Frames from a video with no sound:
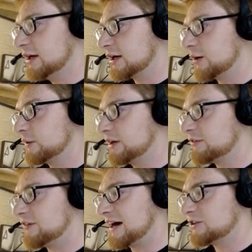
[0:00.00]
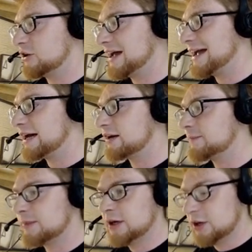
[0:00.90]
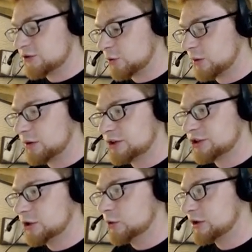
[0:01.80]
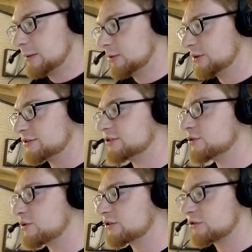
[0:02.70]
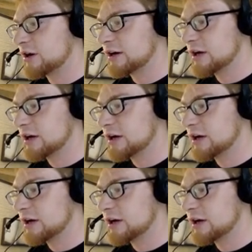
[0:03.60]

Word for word: Uh, we need to factor n. So I want to show you a couple ways to do this, right?